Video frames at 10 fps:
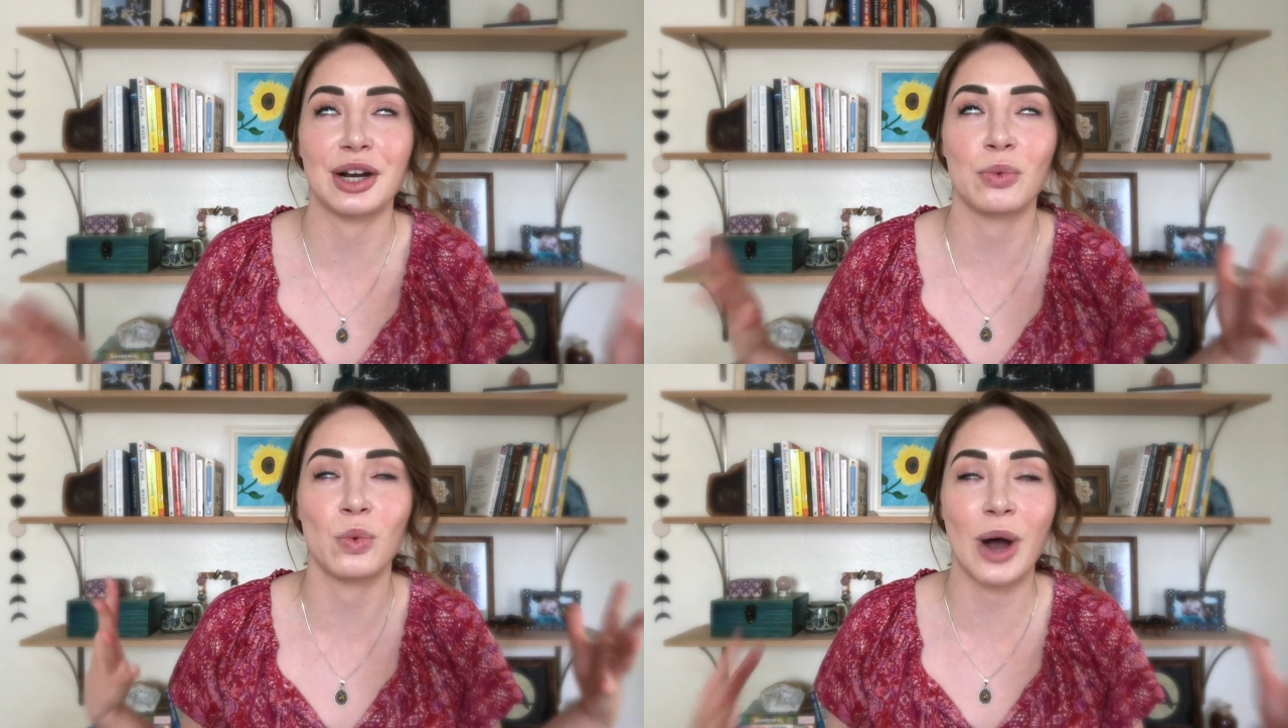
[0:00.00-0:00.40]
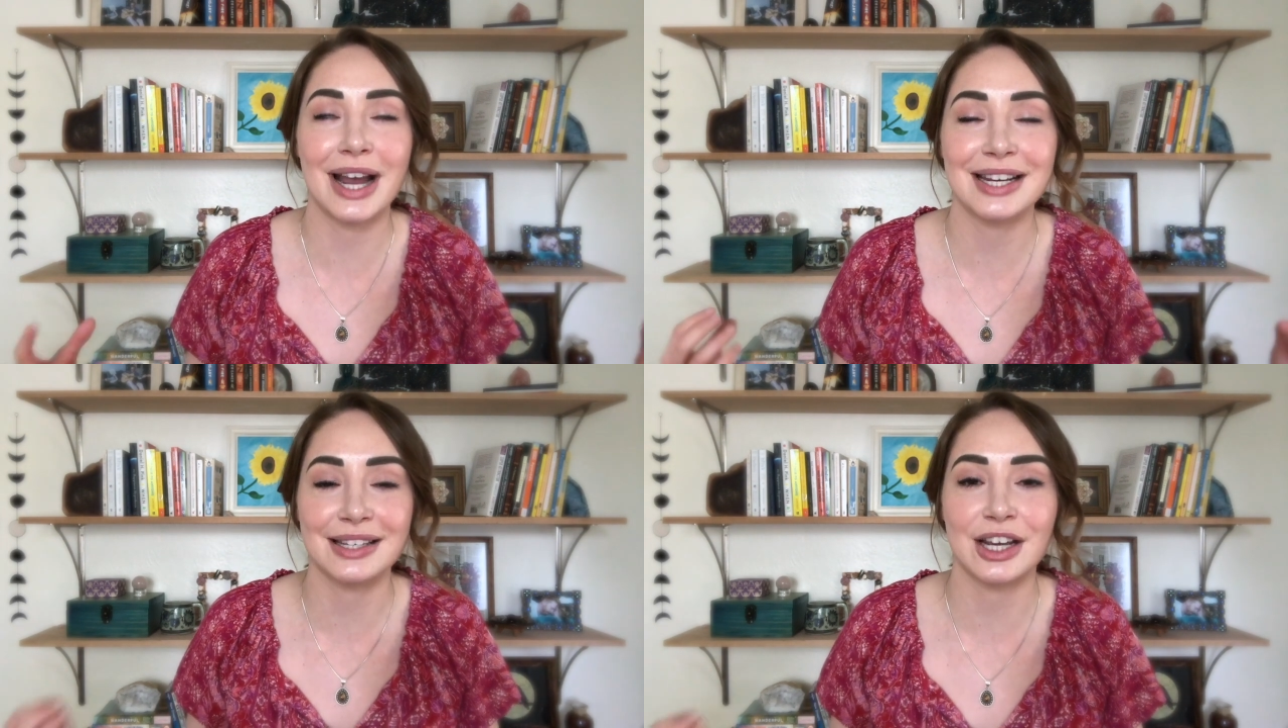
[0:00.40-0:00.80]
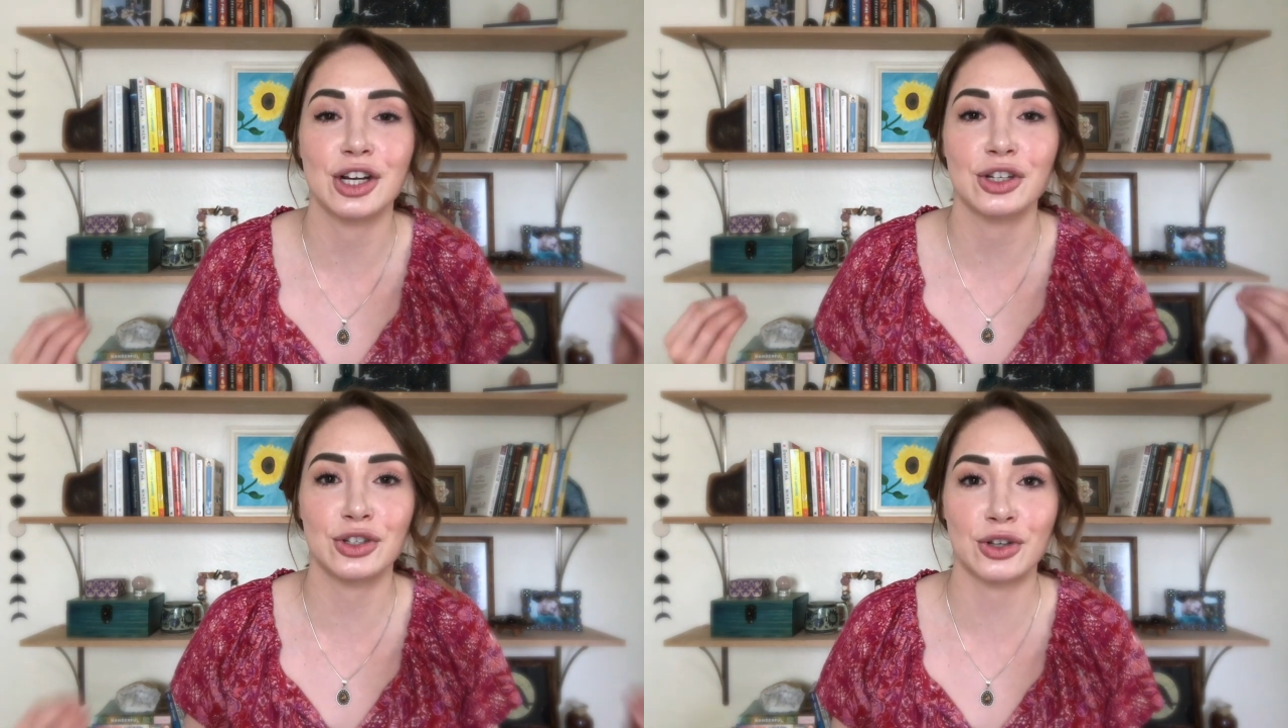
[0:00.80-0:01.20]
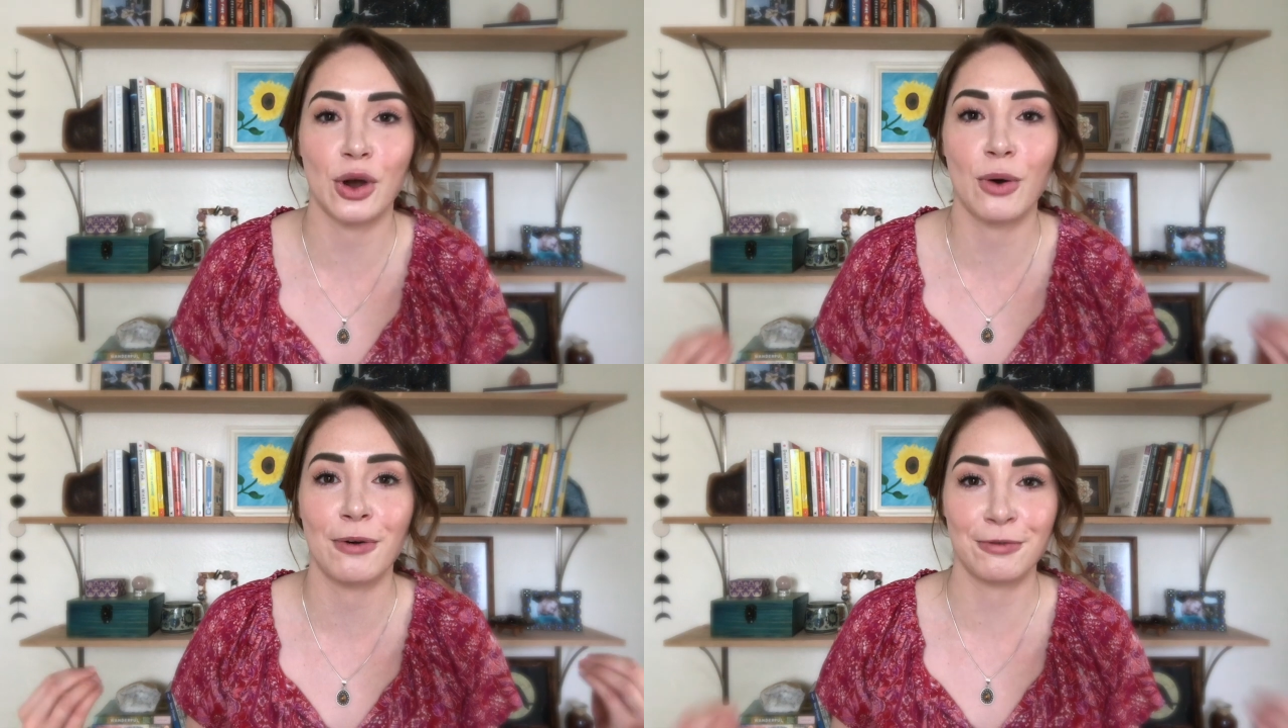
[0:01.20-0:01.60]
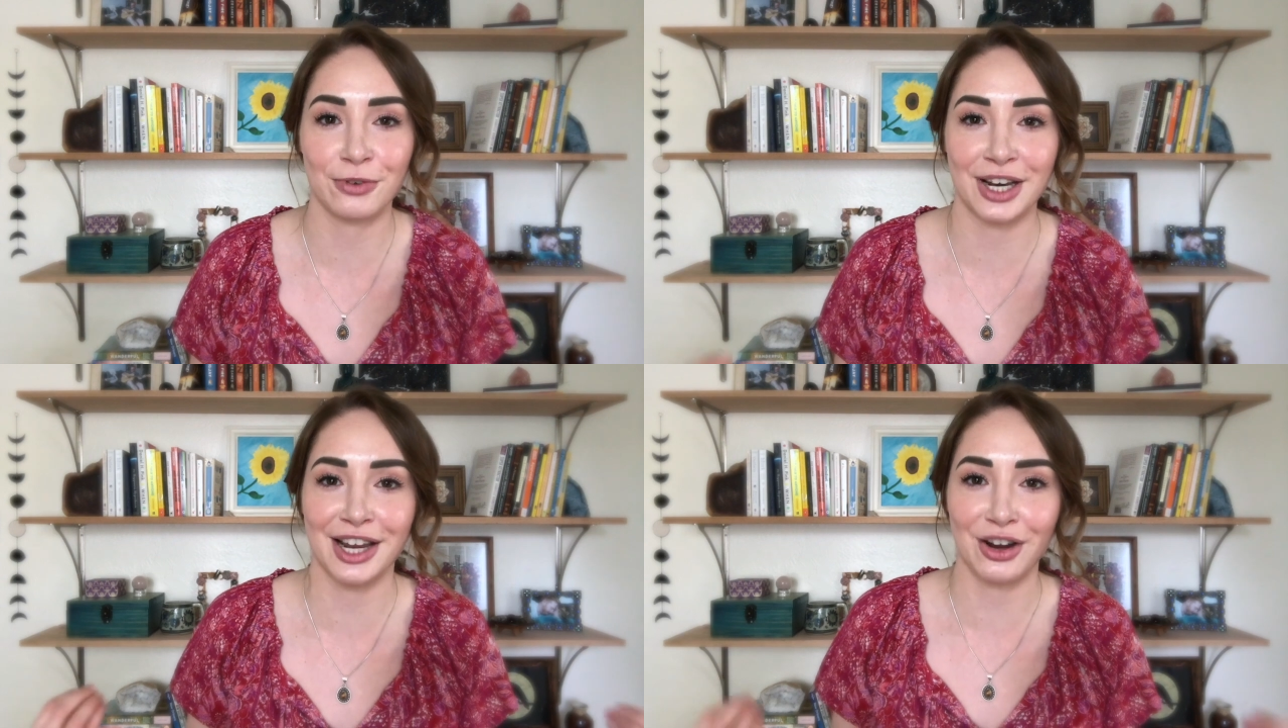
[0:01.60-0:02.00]
and why is it so
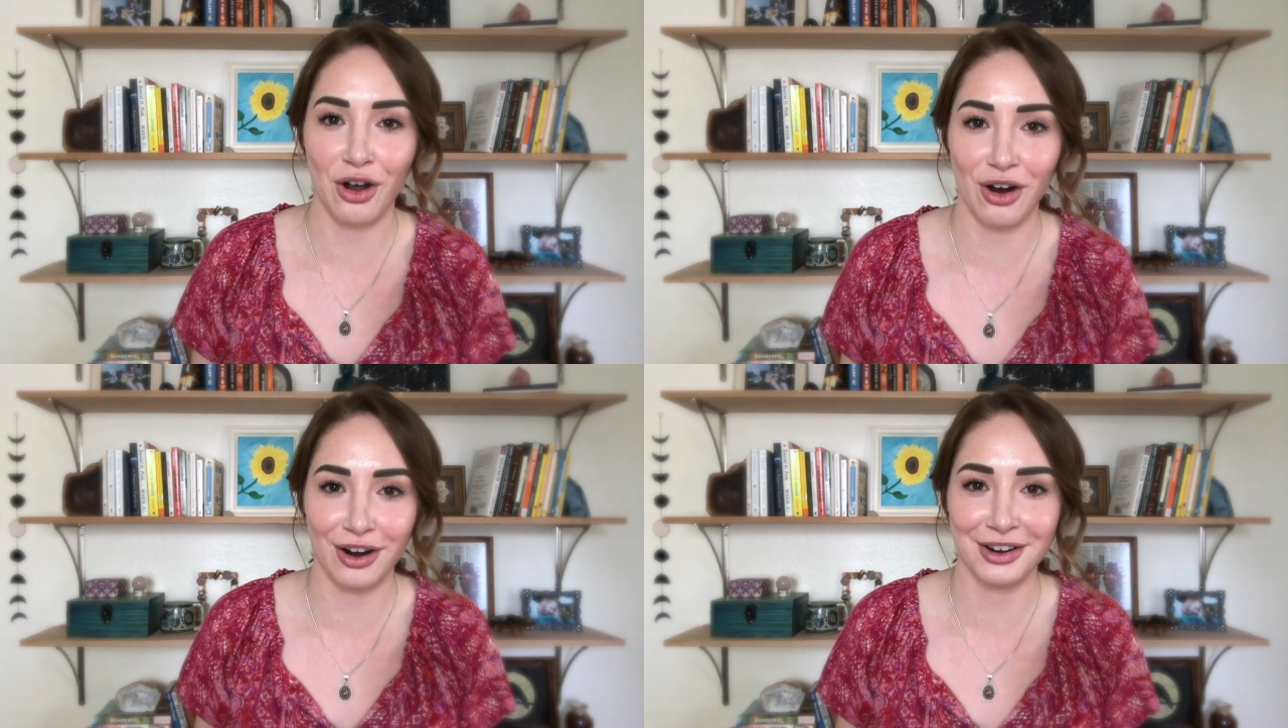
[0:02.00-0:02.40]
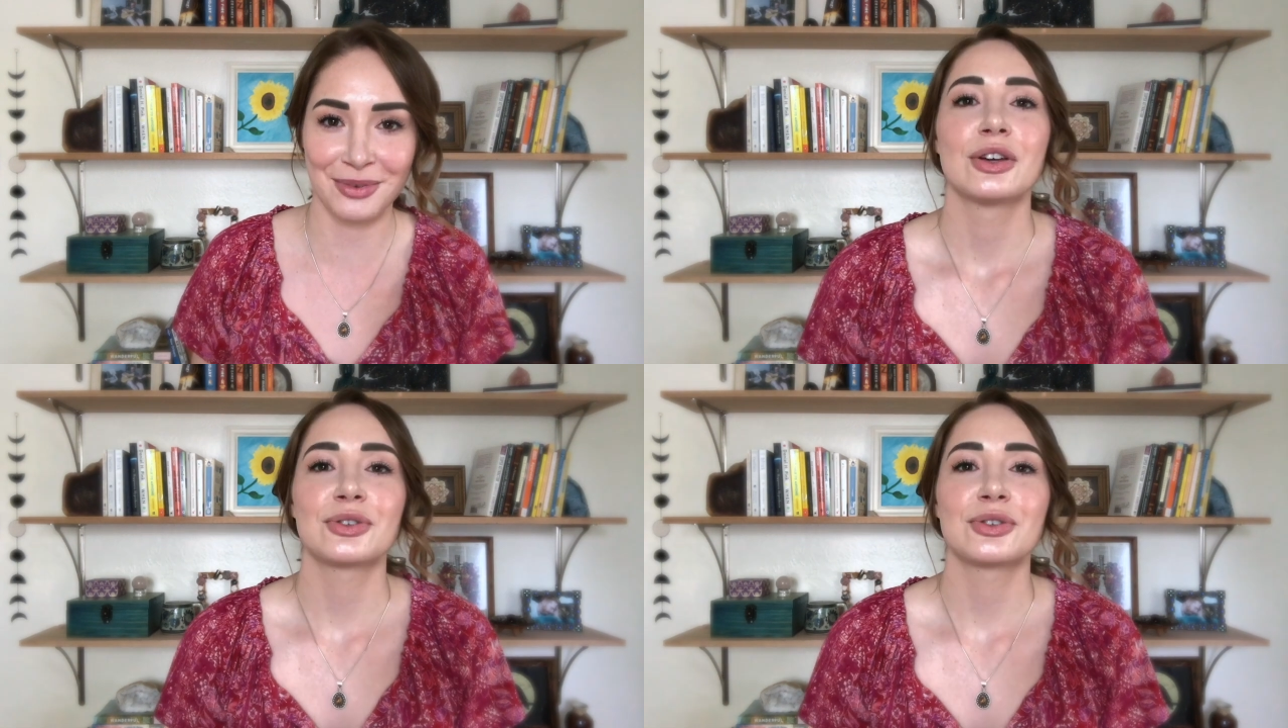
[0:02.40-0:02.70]
freaking hard.